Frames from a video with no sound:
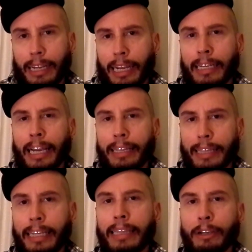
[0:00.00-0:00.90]
I
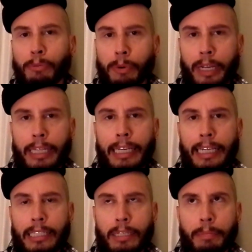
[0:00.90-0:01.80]
think there really
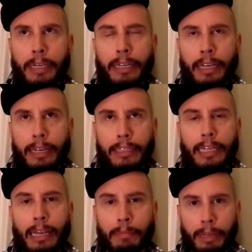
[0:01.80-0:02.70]
needs to be, in a
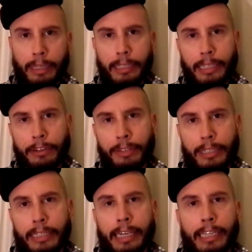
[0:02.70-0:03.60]
time, at least here in the
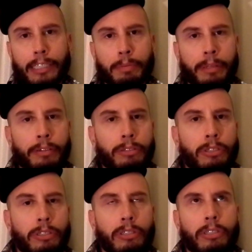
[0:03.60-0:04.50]
States, where there's
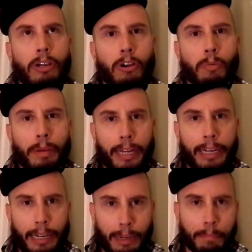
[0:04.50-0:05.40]
so many
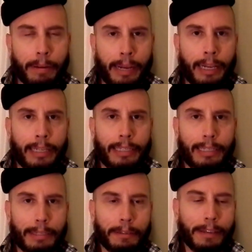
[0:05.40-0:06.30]

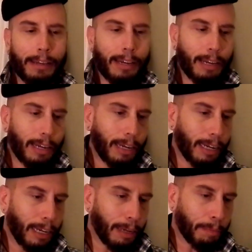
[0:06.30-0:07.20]
cutbacks.
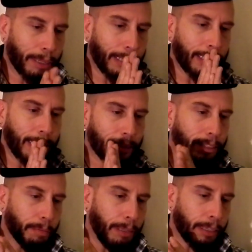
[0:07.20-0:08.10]
I think that is
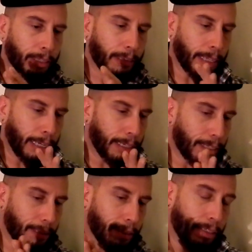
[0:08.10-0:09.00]
something that
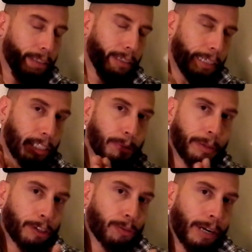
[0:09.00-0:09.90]
needs to
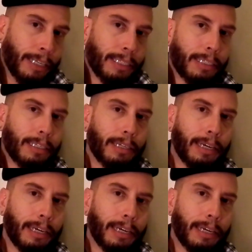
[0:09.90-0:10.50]
be addressed.